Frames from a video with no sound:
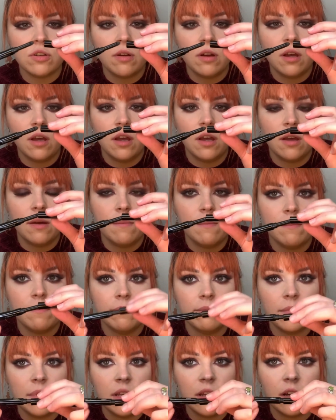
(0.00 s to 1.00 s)

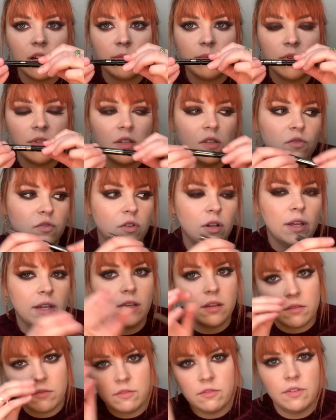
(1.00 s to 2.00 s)
I suppose it's for like
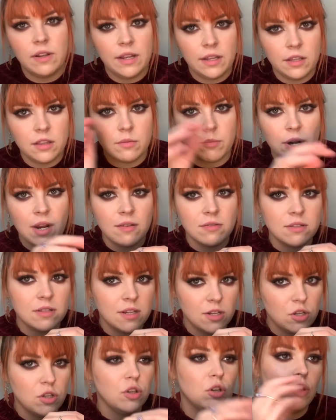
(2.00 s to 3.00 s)
filling in the brows and then
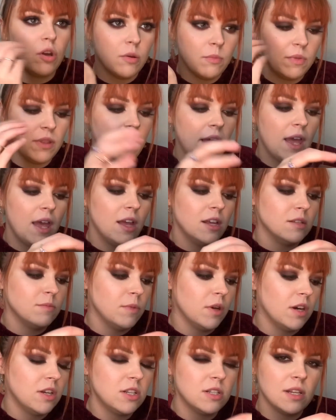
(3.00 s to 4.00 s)
you can go in with the hairs, but
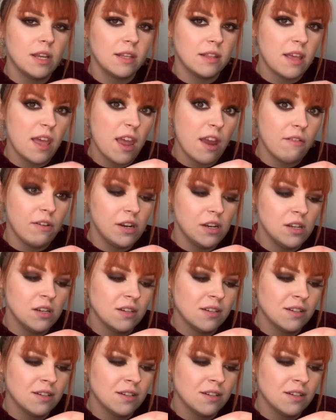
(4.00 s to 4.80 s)
I just like the hairy look.